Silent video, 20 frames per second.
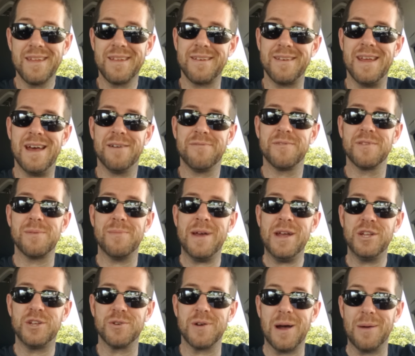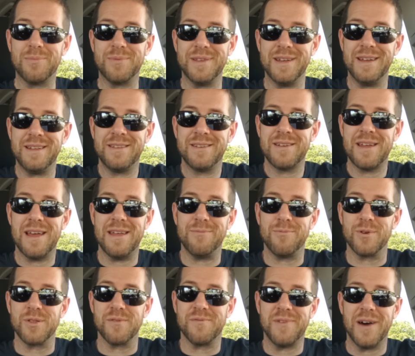Now for the major update and
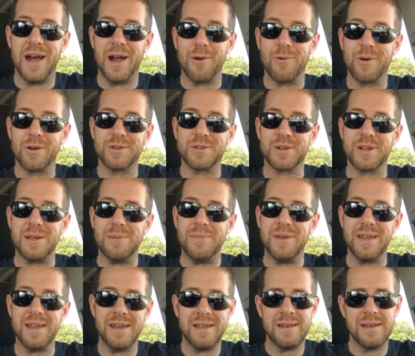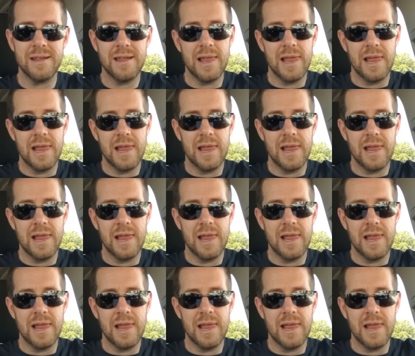where the fireworks are going to begin.